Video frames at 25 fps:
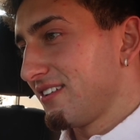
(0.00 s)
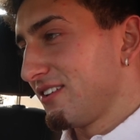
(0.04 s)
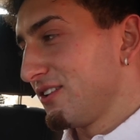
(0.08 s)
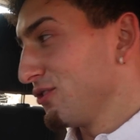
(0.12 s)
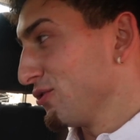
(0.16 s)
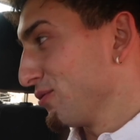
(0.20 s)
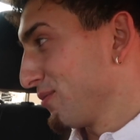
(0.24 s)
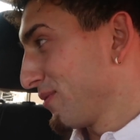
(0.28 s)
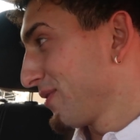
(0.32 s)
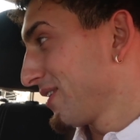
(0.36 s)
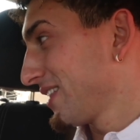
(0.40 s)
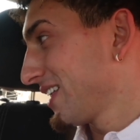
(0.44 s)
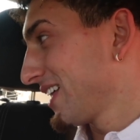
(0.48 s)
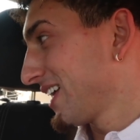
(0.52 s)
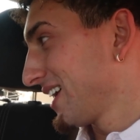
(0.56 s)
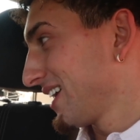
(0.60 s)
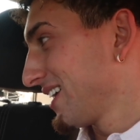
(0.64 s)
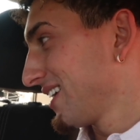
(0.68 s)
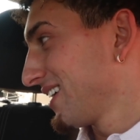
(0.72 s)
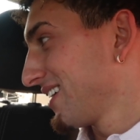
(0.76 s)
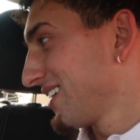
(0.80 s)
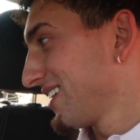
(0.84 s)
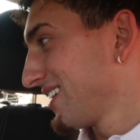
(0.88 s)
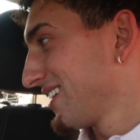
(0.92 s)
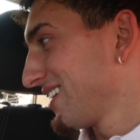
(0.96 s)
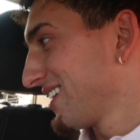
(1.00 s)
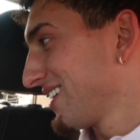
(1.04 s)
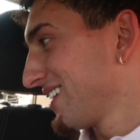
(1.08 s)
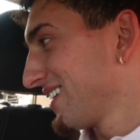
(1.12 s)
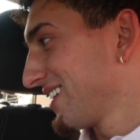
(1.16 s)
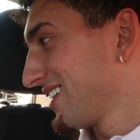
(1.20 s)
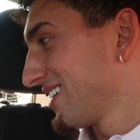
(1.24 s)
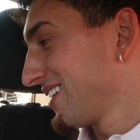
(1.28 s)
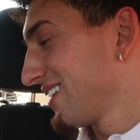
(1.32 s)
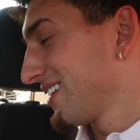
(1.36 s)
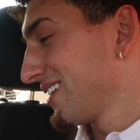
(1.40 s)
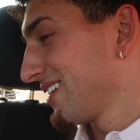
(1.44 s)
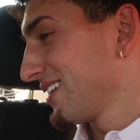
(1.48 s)
You remember that? Yeah.
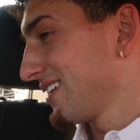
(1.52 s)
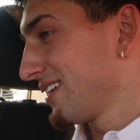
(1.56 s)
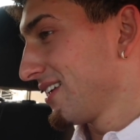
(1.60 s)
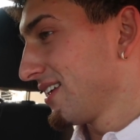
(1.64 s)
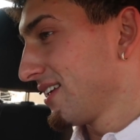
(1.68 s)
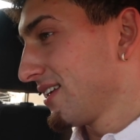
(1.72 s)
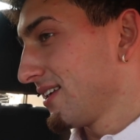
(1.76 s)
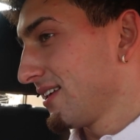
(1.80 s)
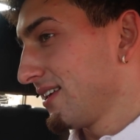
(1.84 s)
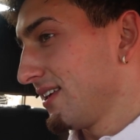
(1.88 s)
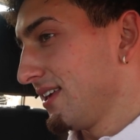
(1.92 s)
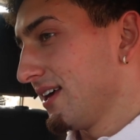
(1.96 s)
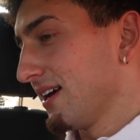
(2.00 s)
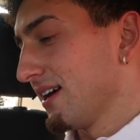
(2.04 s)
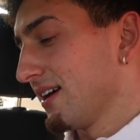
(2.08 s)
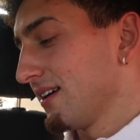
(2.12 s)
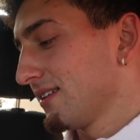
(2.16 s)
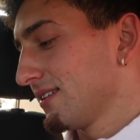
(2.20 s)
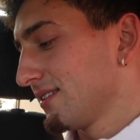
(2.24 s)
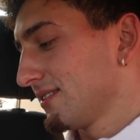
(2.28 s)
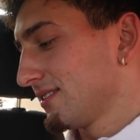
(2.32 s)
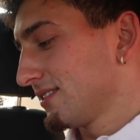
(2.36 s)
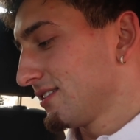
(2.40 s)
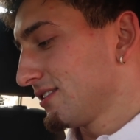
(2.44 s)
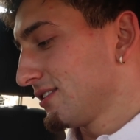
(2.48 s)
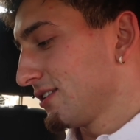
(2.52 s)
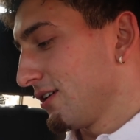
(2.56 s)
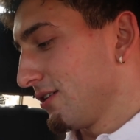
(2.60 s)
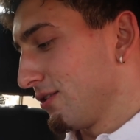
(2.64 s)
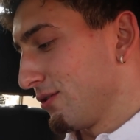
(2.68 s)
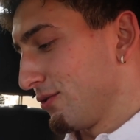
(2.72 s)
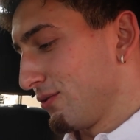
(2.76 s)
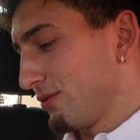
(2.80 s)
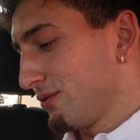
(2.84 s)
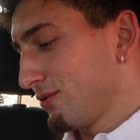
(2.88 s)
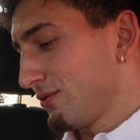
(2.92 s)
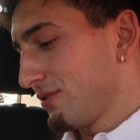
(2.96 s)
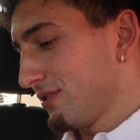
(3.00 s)
Yeah,
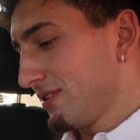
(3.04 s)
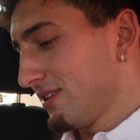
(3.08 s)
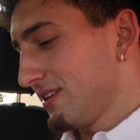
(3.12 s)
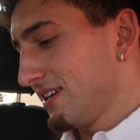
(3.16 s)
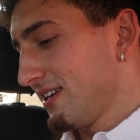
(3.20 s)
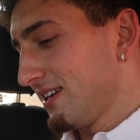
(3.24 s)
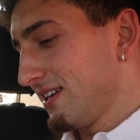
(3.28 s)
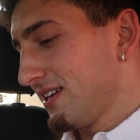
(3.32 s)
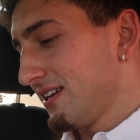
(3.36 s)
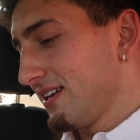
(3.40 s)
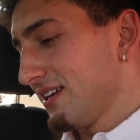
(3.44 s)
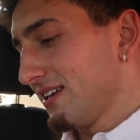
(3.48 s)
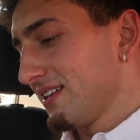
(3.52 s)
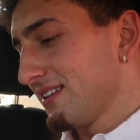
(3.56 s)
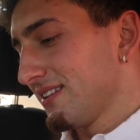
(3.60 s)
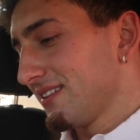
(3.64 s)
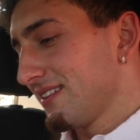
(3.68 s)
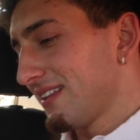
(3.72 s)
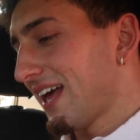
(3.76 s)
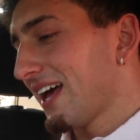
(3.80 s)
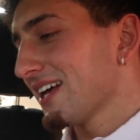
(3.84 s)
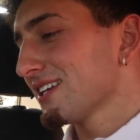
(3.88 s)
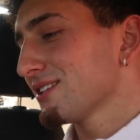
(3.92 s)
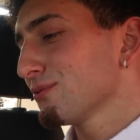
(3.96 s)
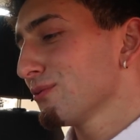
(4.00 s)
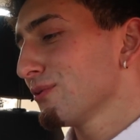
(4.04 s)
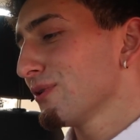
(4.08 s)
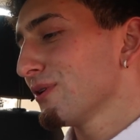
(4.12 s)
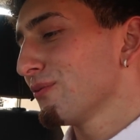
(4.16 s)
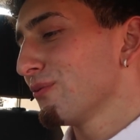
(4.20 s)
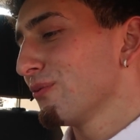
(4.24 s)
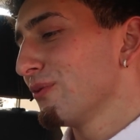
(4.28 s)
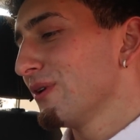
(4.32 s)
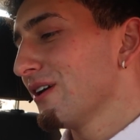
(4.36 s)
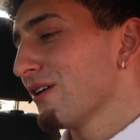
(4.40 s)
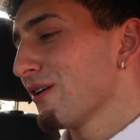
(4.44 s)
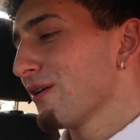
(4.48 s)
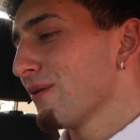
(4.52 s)
so that's what
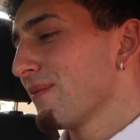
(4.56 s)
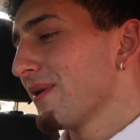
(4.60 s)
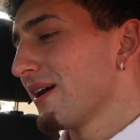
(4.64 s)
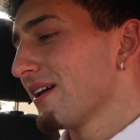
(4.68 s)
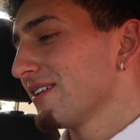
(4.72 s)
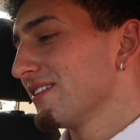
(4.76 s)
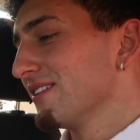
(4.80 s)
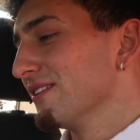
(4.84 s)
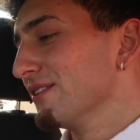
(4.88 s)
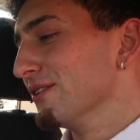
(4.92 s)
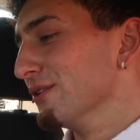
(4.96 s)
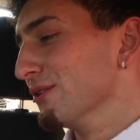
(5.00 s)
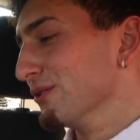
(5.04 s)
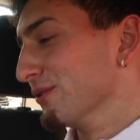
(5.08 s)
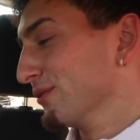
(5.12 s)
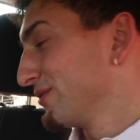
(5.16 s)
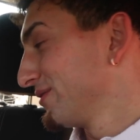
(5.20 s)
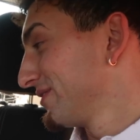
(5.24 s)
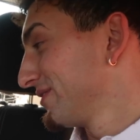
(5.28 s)
we are about to do.